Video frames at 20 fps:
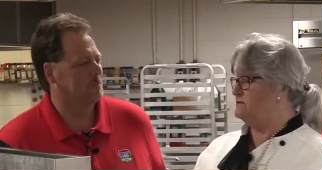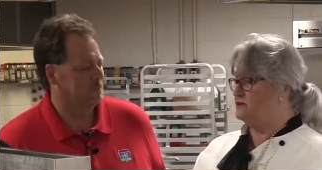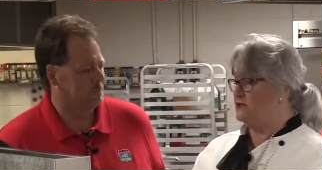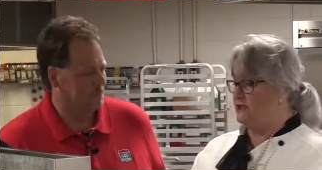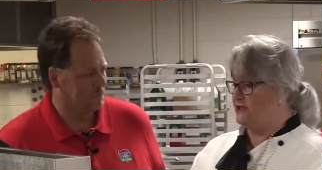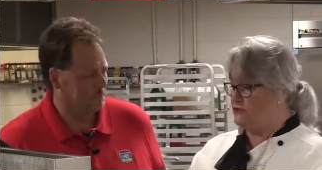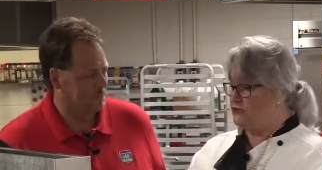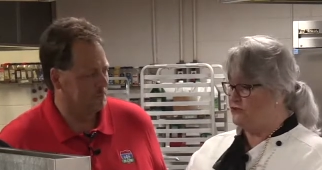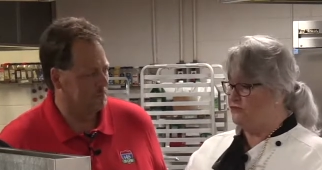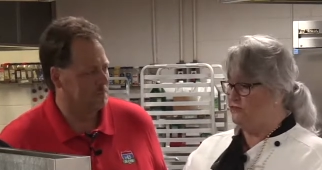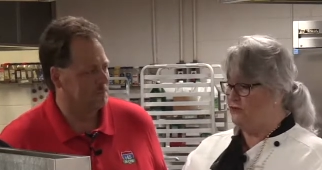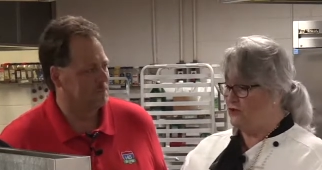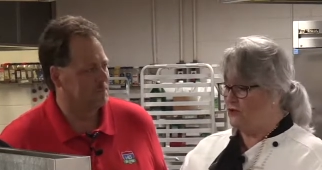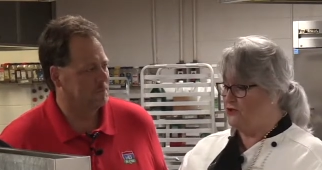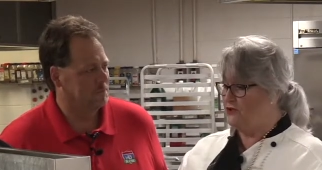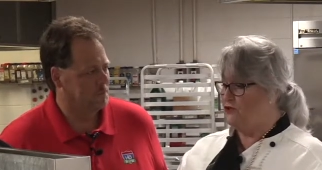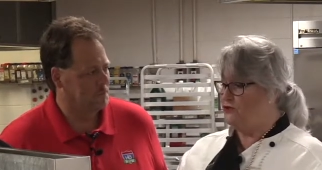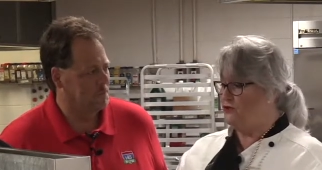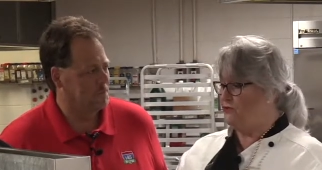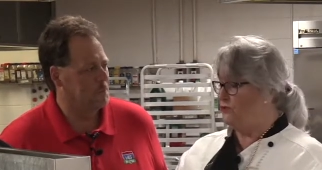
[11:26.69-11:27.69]
Speaker 1: You get your foot
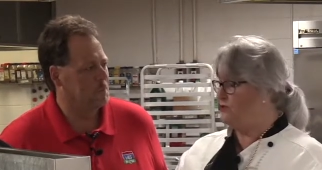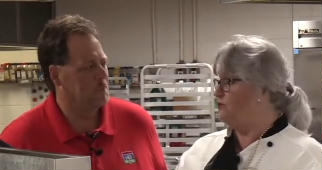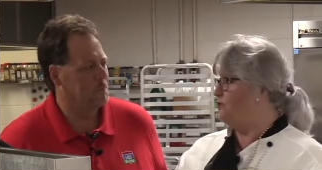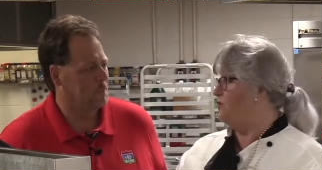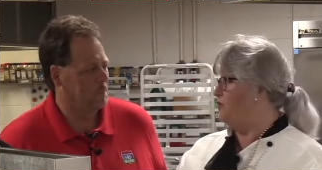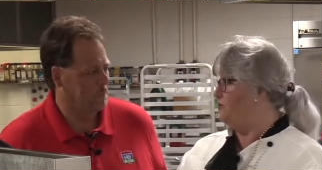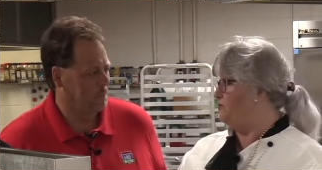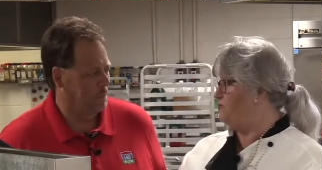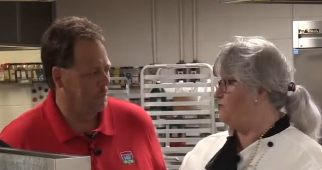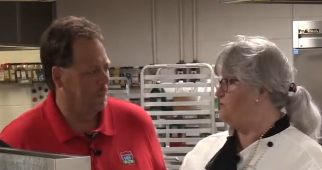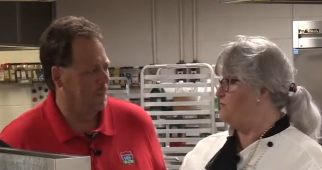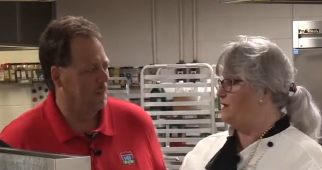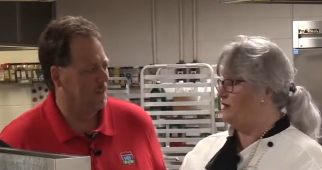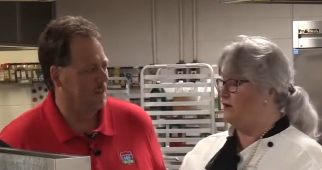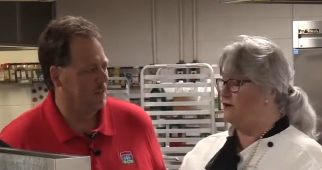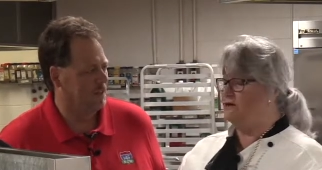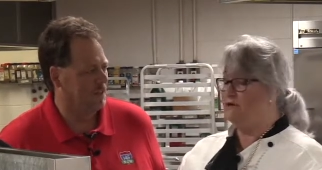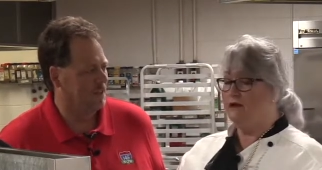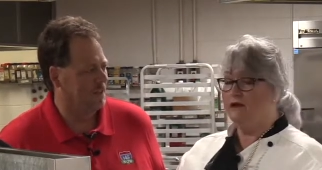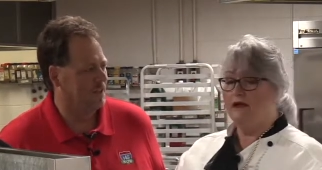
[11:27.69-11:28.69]
in the door, and you go from
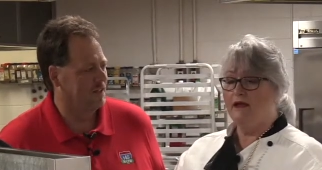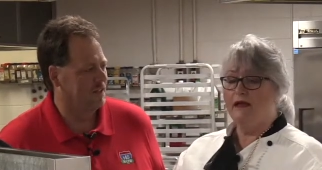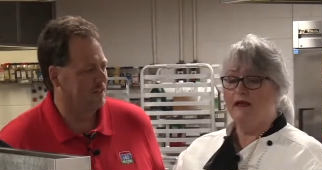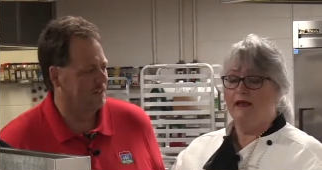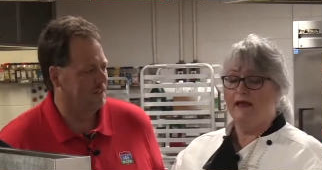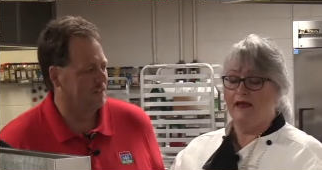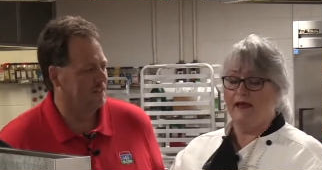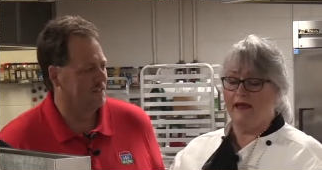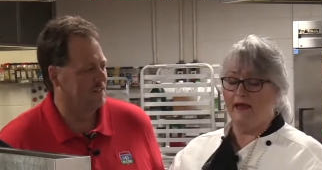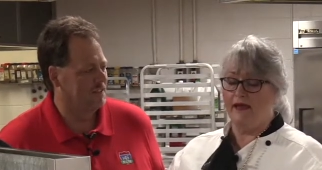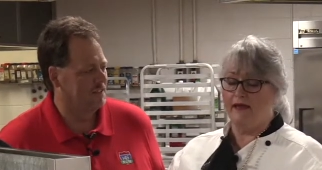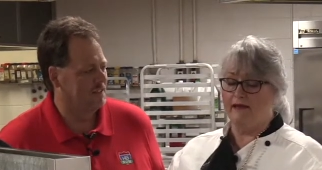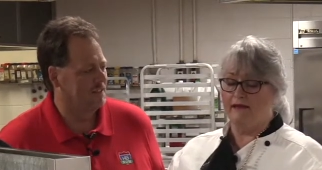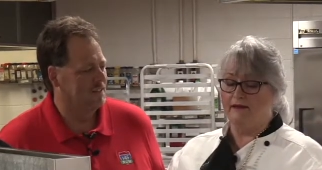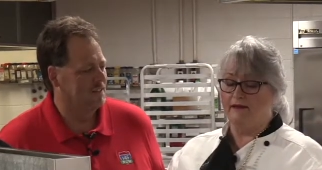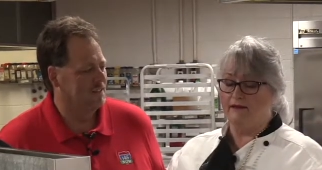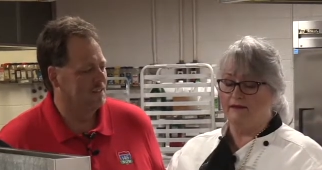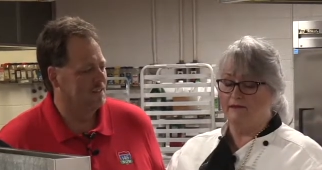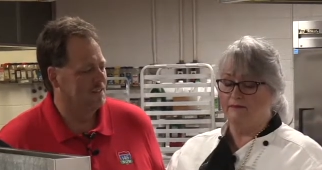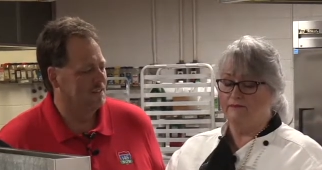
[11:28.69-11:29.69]
there. Right. And
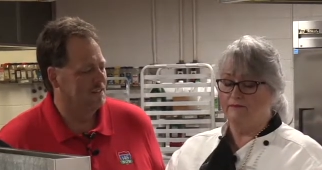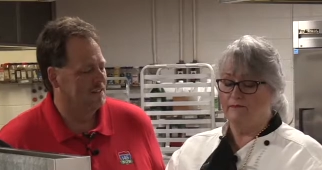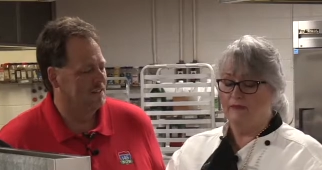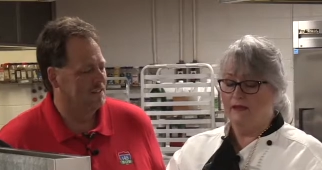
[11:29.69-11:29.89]
uh,